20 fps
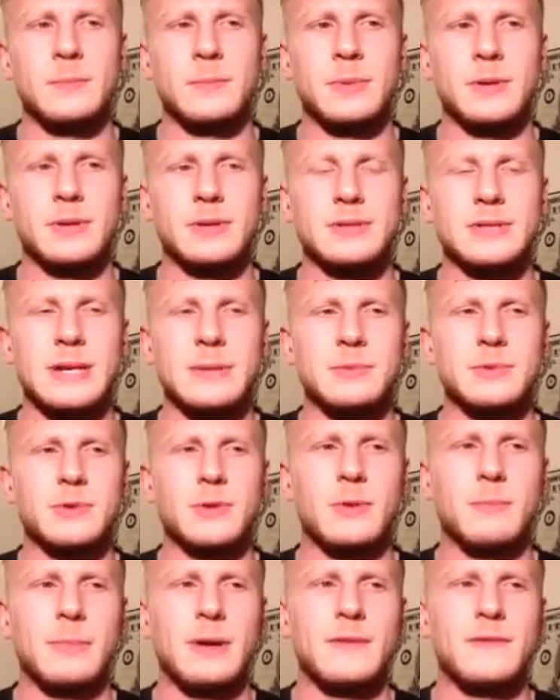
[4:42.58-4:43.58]
but same
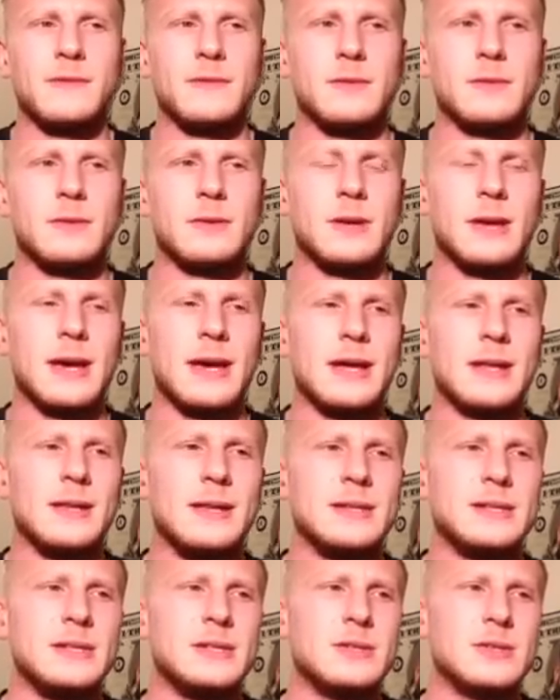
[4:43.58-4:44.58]
sort of method. And
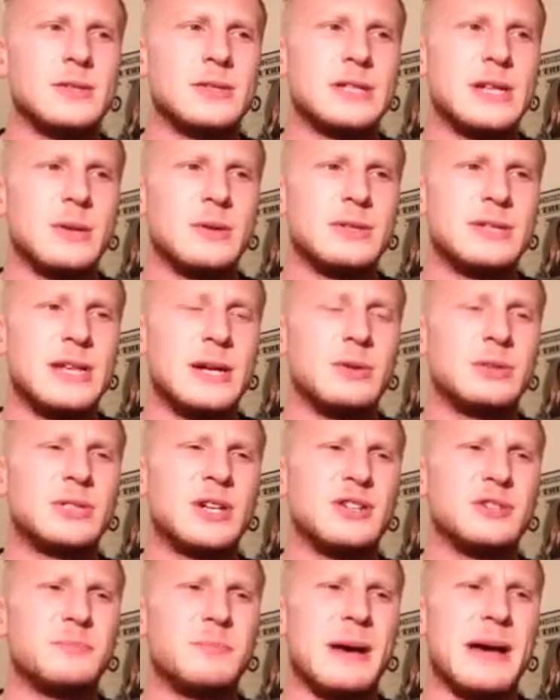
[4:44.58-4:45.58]
this is just cell
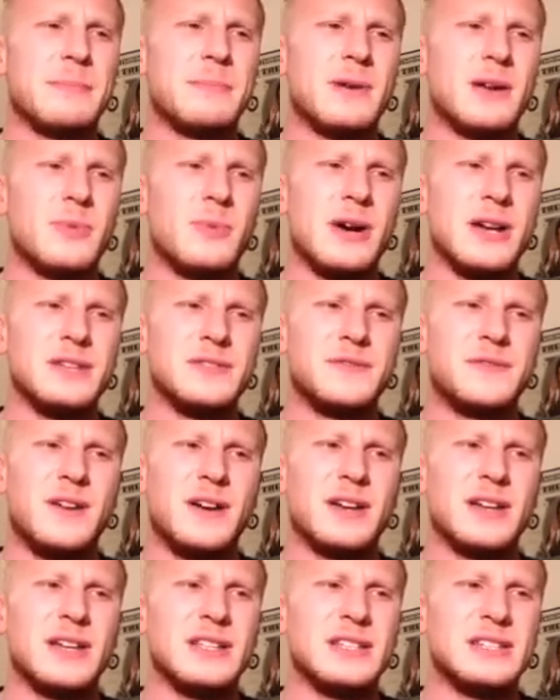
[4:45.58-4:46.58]
size back, by the way, is
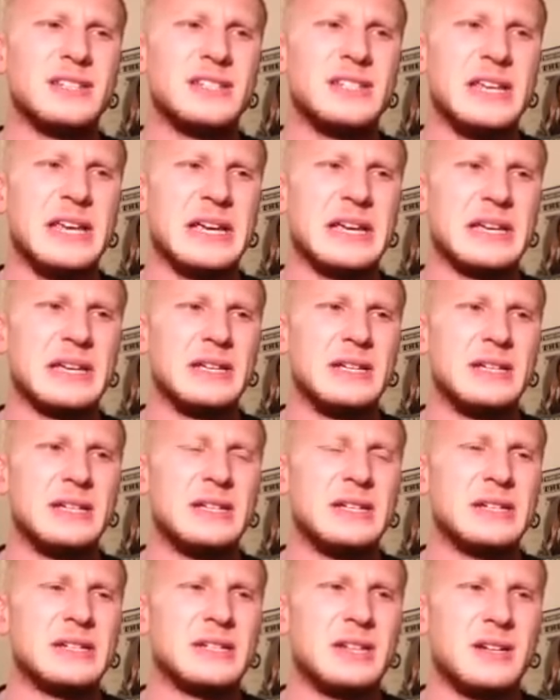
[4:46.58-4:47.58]
fucking sick.
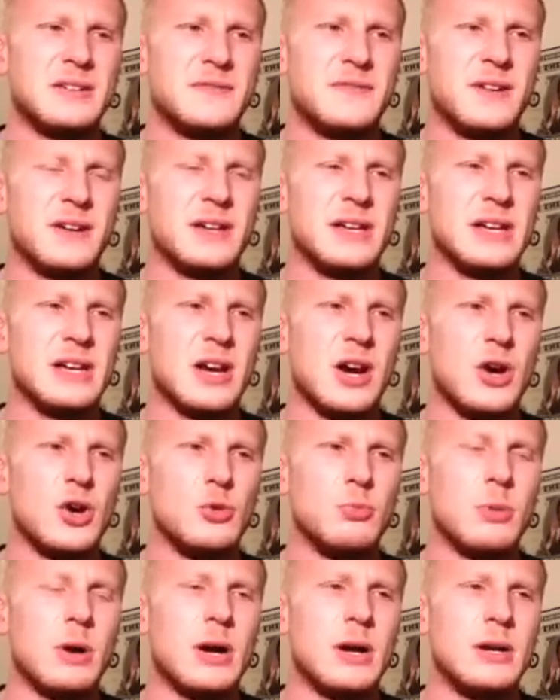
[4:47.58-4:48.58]
It's like fucking
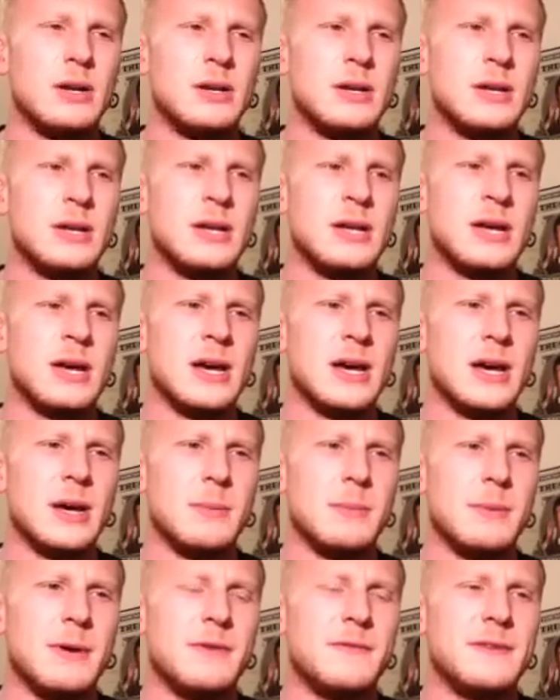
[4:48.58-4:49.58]
Cobra.
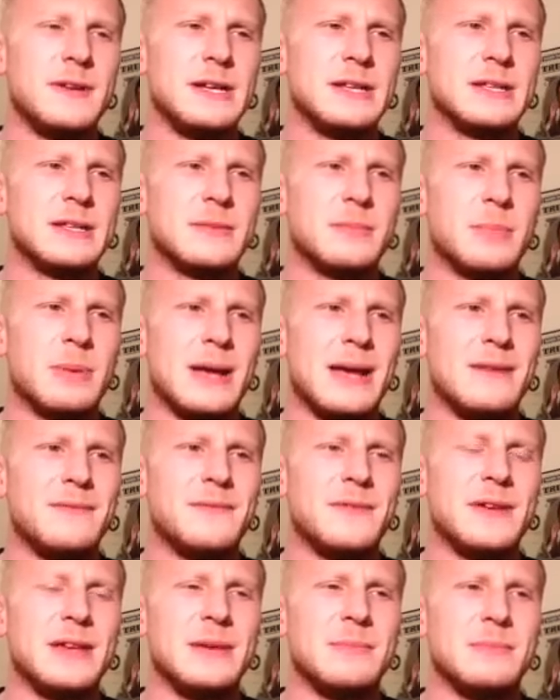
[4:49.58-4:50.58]
I think the plan
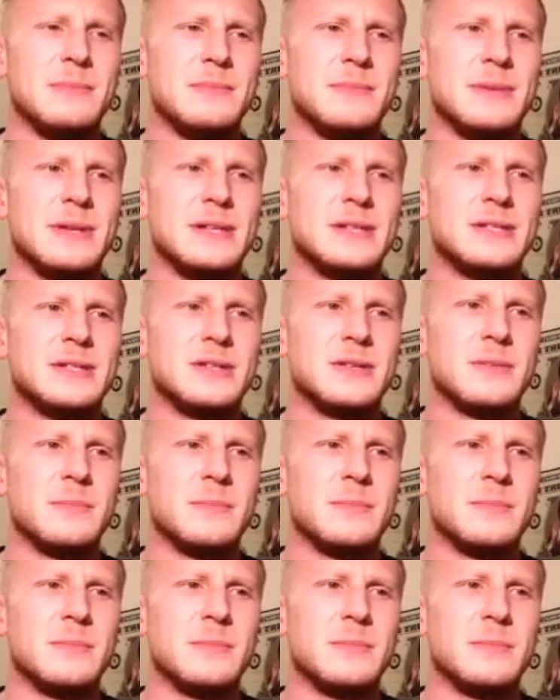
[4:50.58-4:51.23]
for him is to